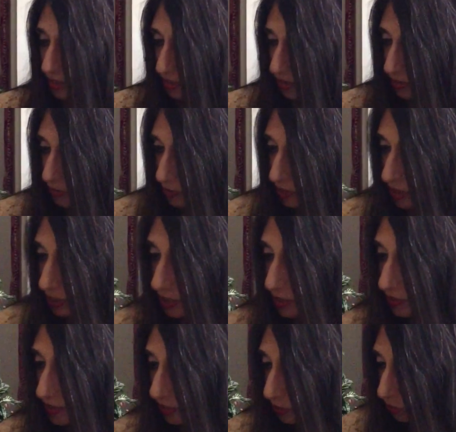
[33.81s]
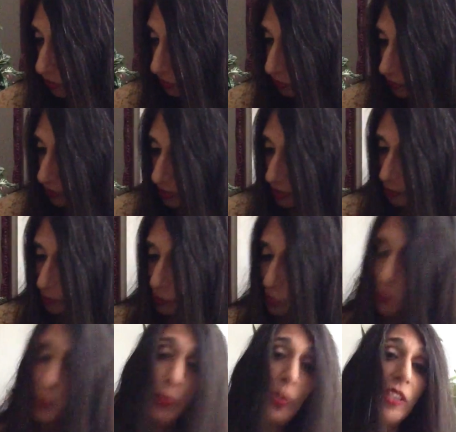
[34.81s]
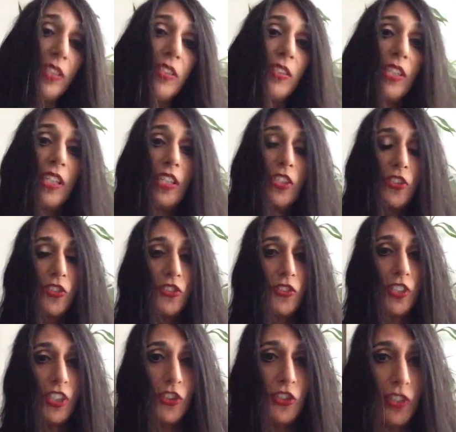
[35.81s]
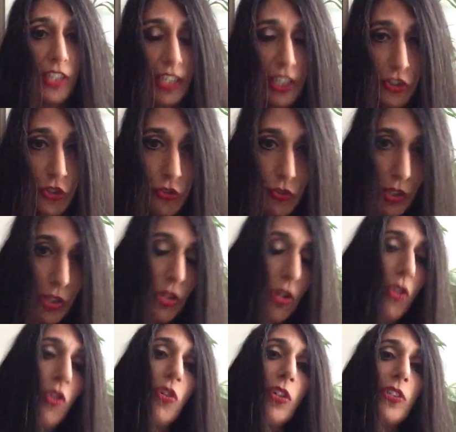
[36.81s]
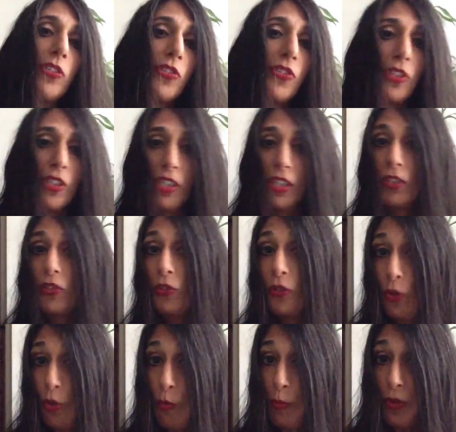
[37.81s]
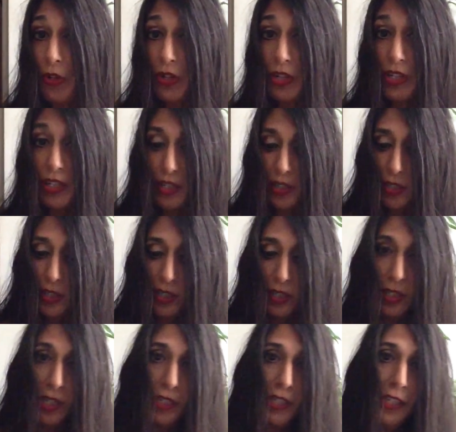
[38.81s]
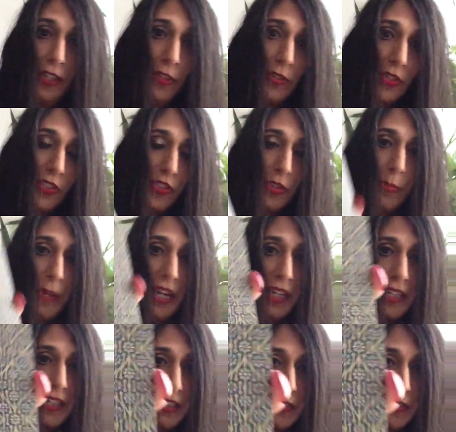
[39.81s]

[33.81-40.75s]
Okay, that also comes with 6 extra cards, no book. And here is the backing